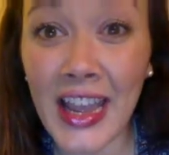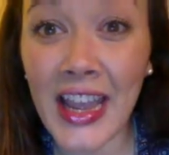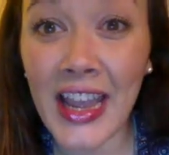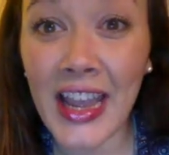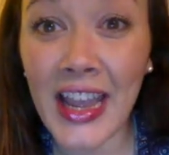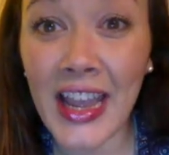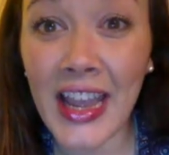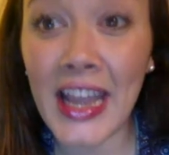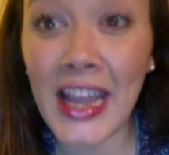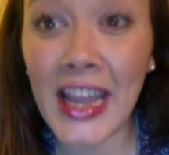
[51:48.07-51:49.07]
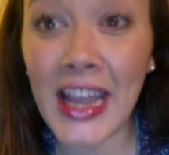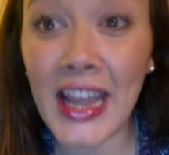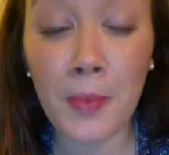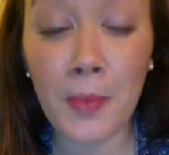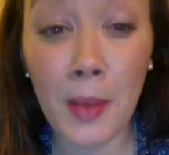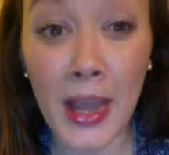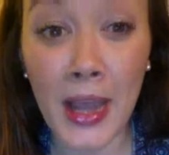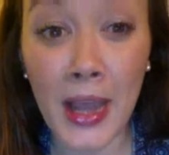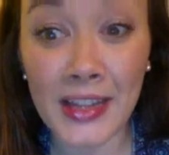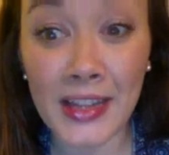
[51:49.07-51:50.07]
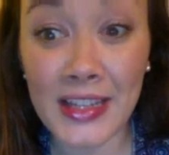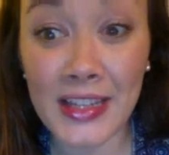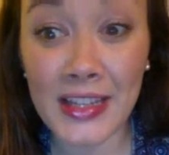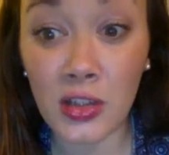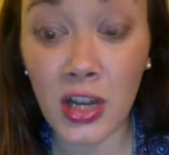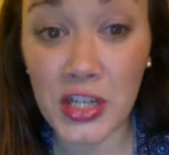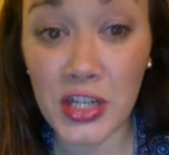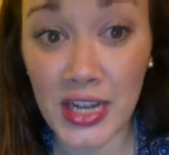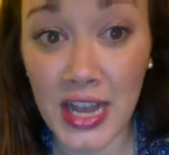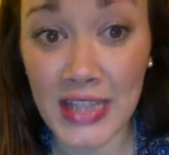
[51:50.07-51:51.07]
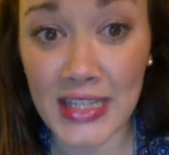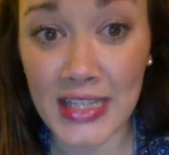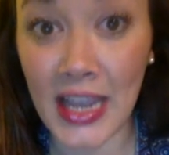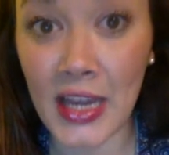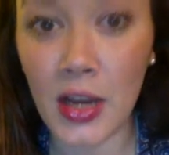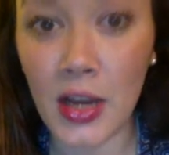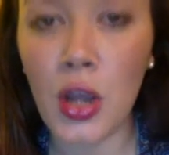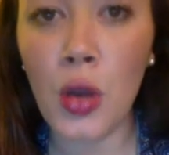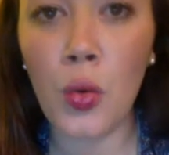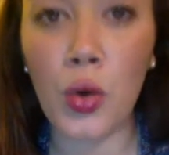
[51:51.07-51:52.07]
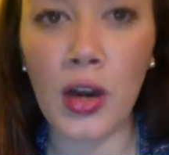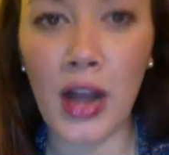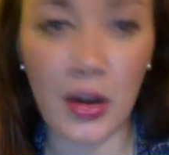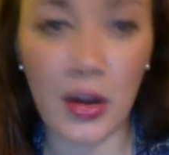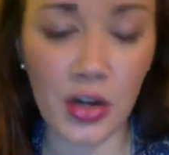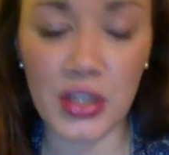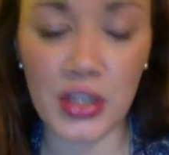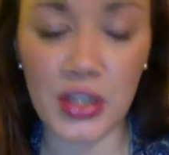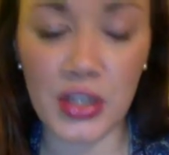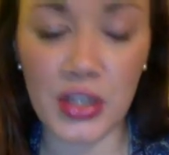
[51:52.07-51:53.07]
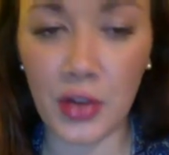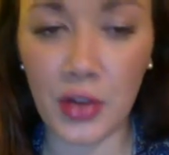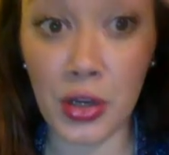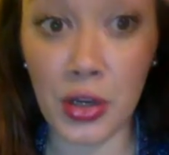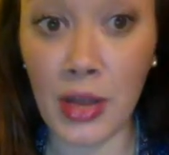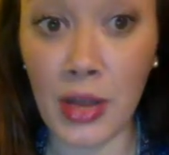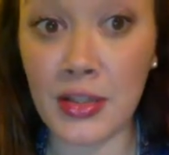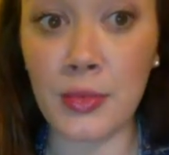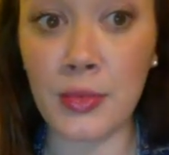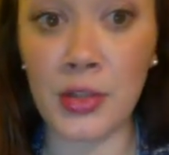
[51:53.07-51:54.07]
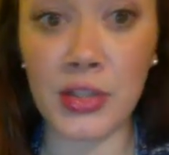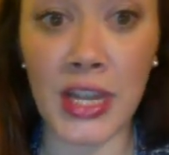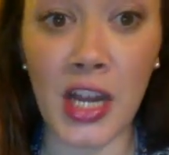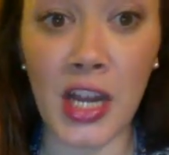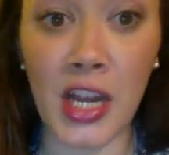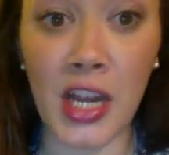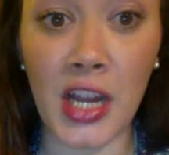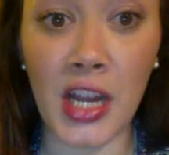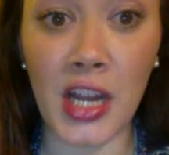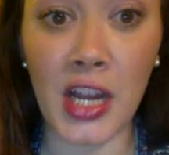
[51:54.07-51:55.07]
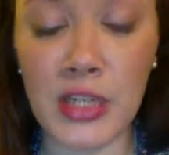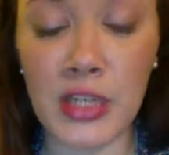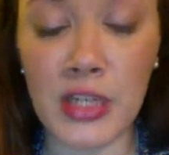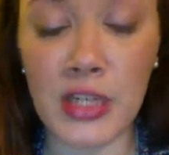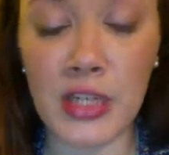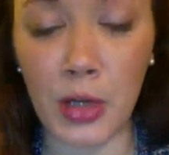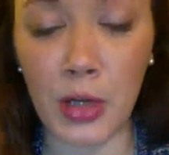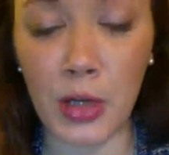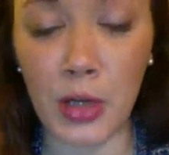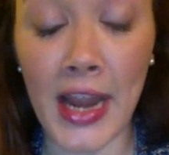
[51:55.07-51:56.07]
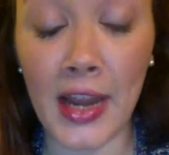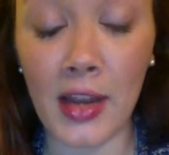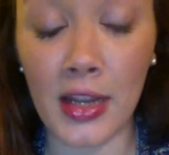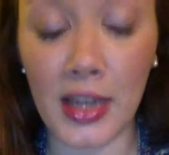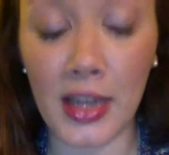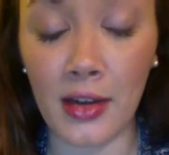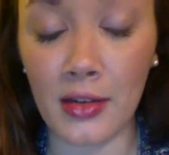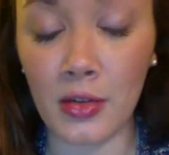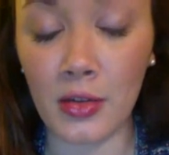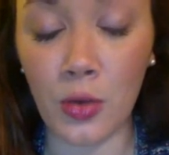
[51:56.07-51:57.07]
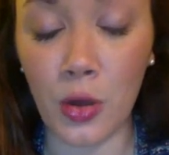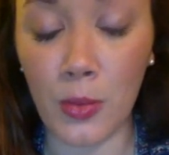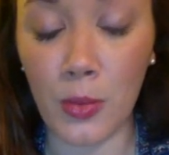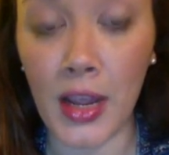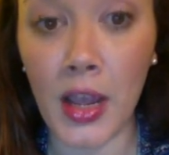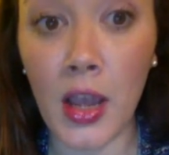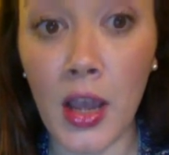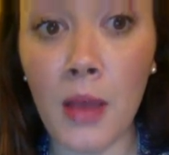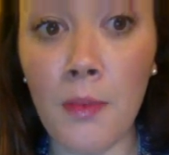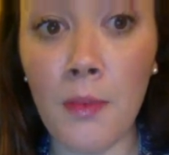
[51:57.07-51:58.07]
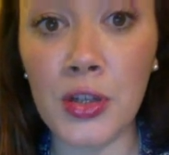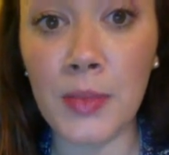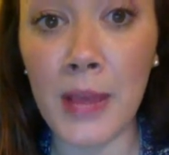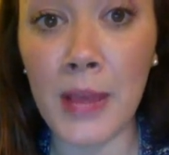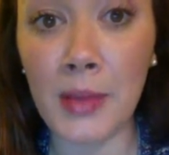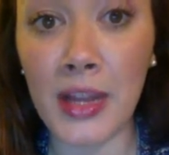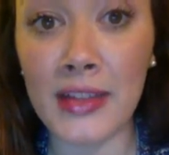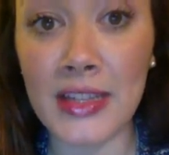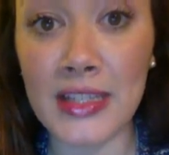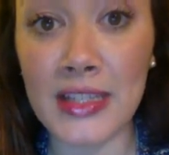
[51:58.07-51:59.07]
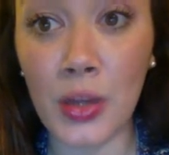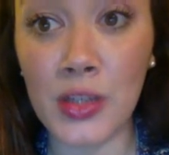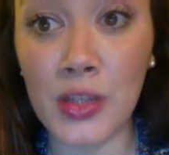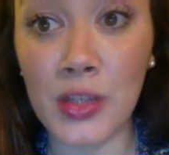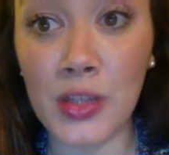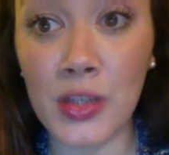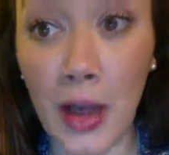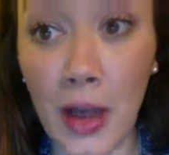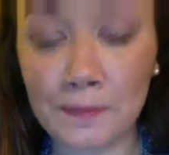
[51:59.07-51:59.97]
And there's also supposed to be a pay plan that's going to launch. It hasn't yet. Where I don't understand how they're going to do it. I assume they'll take it out of your commissions when you're paid. Again, don't quote me. But there's a payment plan that's going to roll out